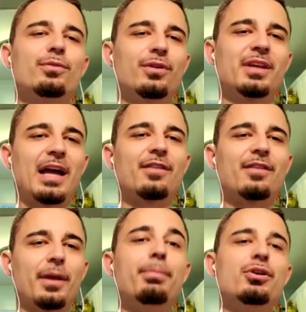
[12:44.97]
COVID really
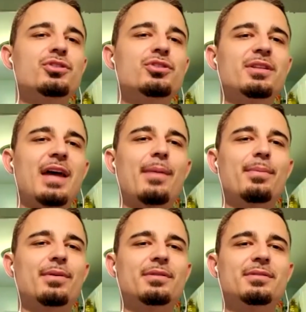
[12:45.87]
kind of like pushed it to
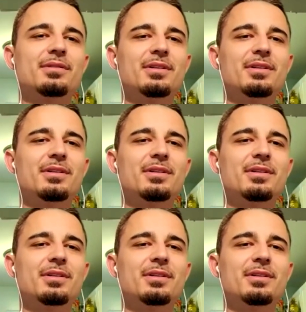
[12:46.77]
happen.